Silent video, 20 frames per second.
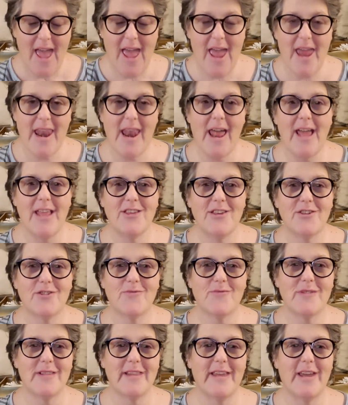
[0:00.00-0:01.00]
And I
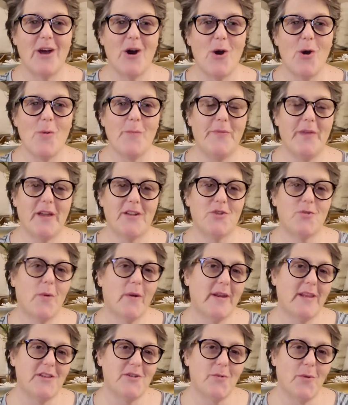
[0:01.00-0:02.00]
just really hope that
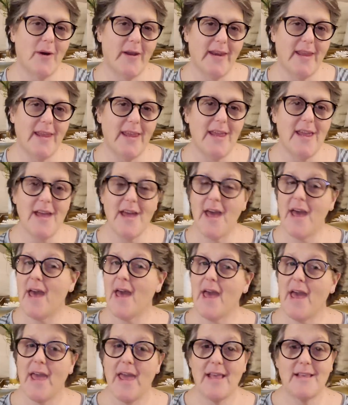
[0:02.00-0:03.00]
2020
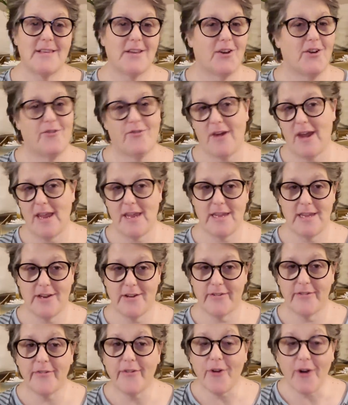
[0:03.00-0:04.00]
is a great
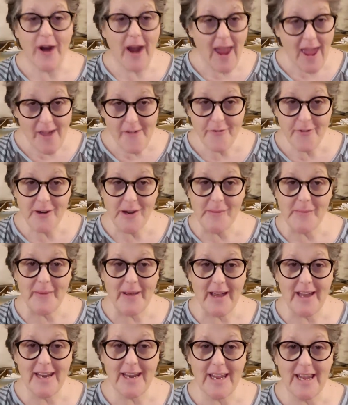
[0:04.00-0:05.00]
year for
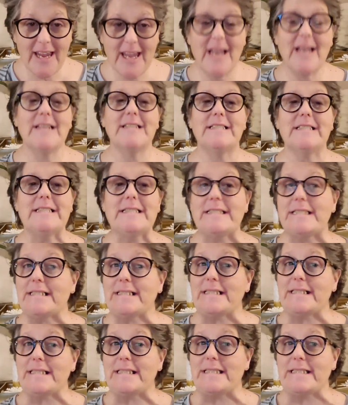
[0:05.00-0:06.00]
everybody.
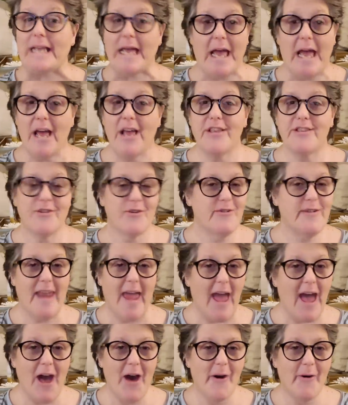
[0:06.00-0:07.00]
So
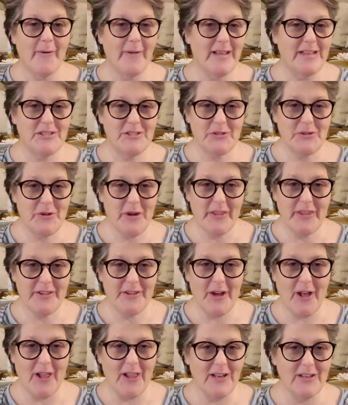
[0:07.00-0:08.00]
now enjoy the
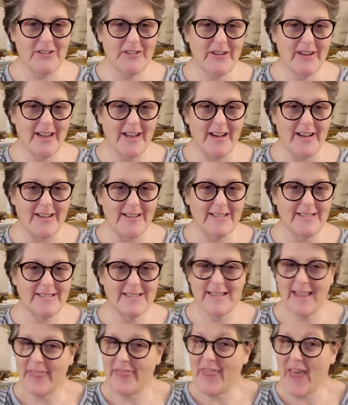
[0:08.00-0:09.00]
Dollar Tree haul.
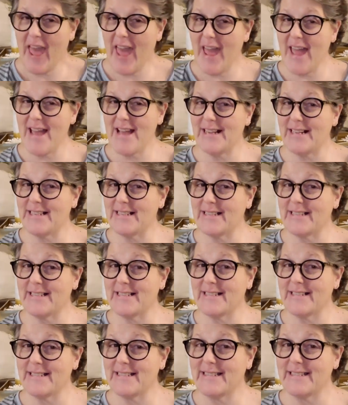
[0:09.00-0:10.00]
Thanks.